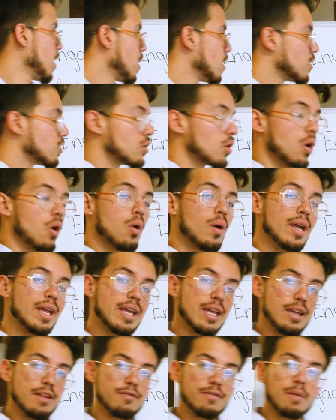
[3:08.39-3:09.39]
So
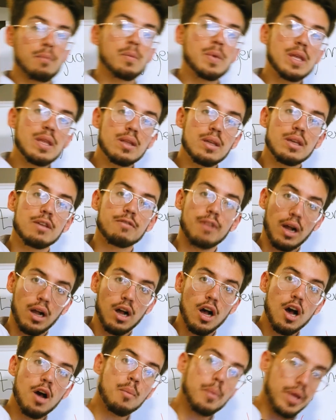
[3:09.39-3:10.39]
if a
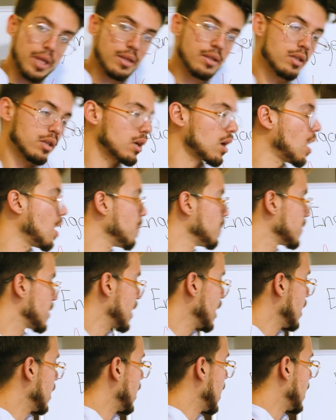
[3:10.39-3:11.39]
comment comes
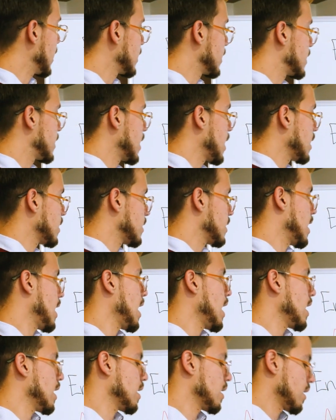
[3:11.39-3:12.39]
in and says,
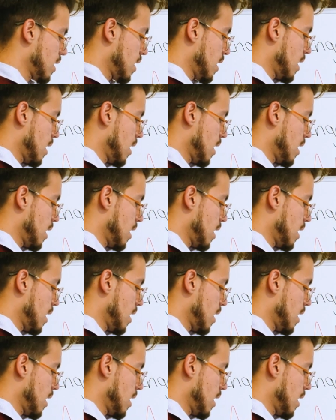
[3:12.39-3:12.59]
hey,